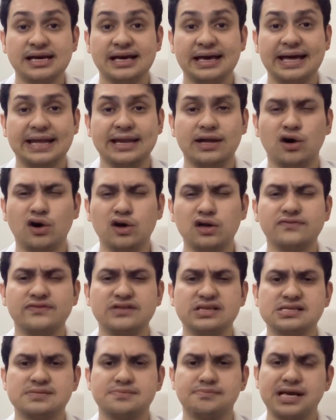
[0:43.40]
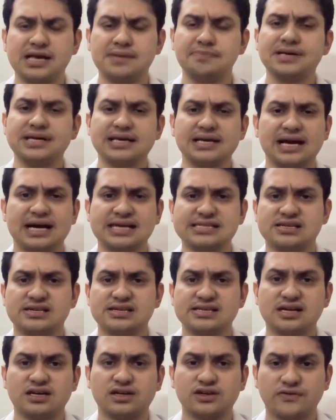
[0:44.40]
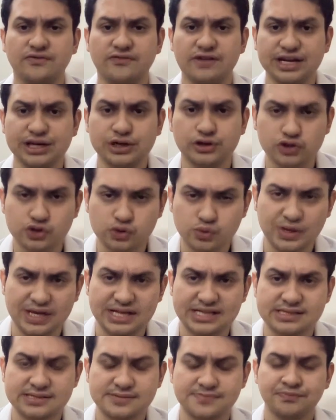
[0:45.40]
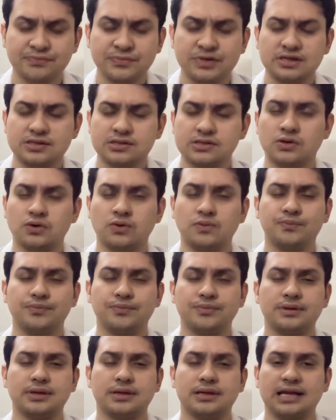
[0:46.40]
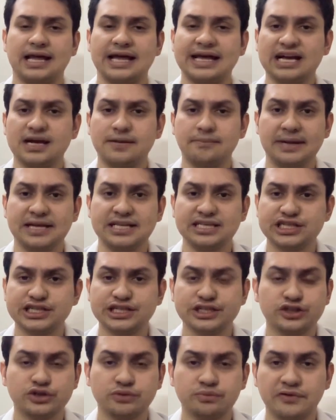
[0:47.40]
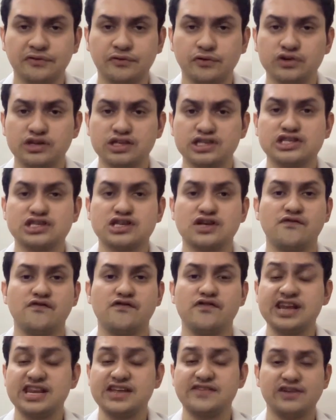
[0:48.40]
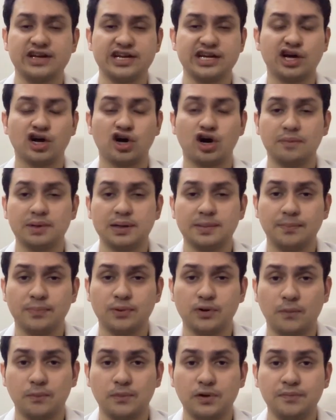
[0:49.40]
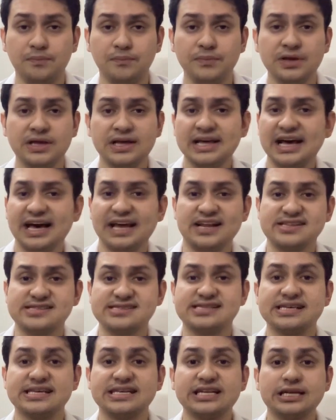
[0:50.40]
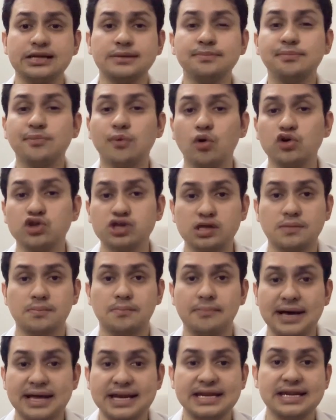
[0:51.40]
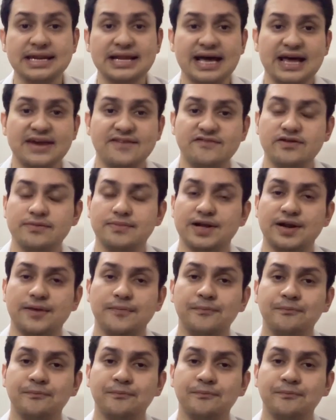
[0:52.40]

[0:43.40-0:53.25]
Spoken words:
and all of this may be as a result of varicose veins. So like I mentioned to you before, this is a very, very common problem, and it's seen in both men and women.